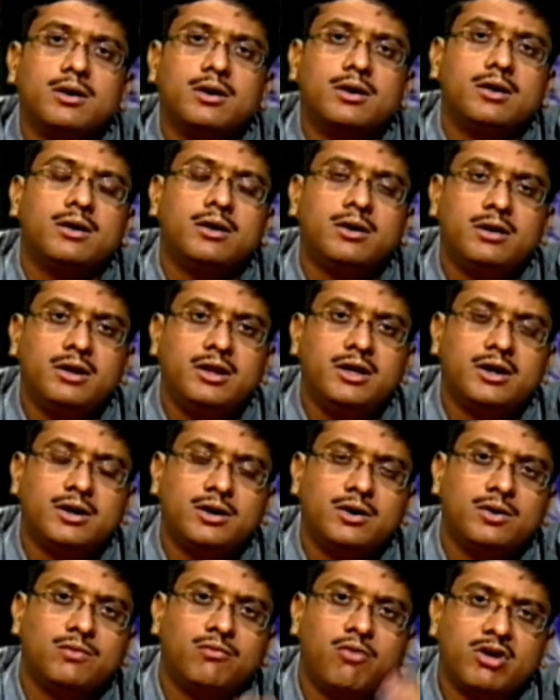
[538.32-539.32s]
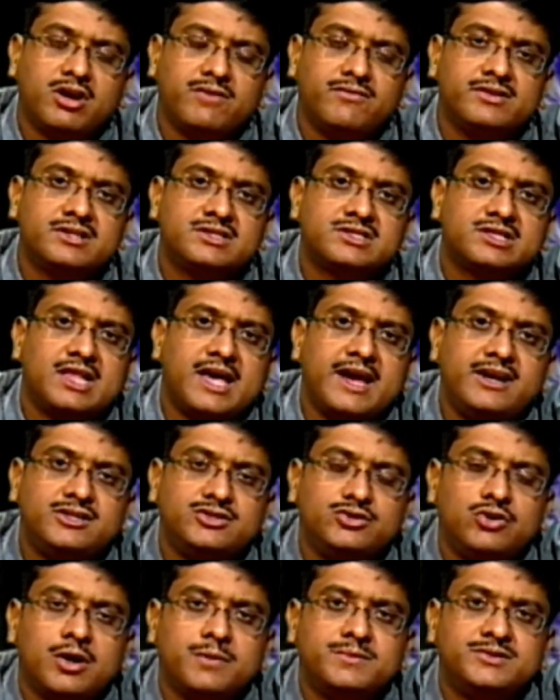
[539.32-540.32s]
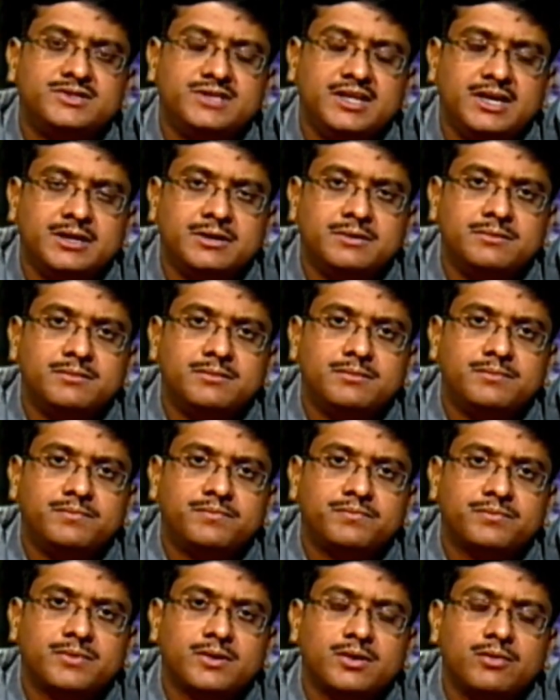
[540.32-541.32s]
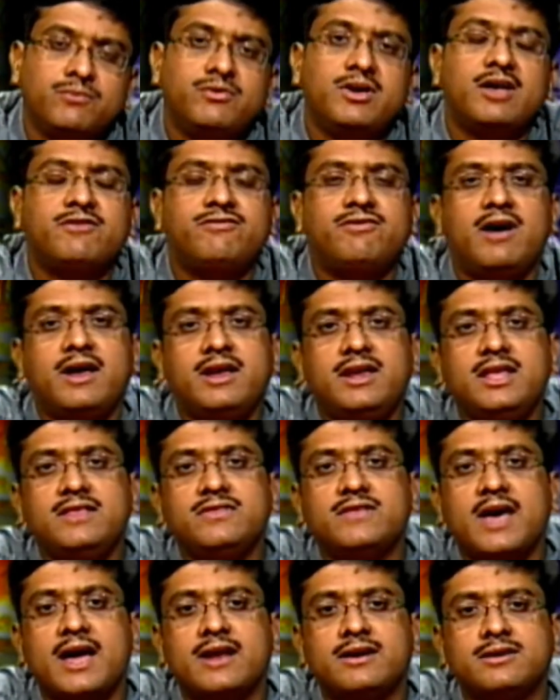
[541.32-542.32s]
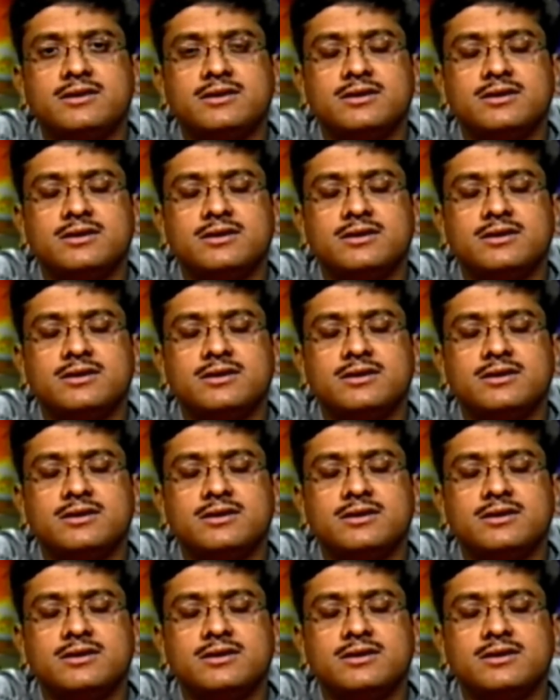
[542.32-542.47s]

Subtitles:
earlier whatever the slides you have seen, we are finding that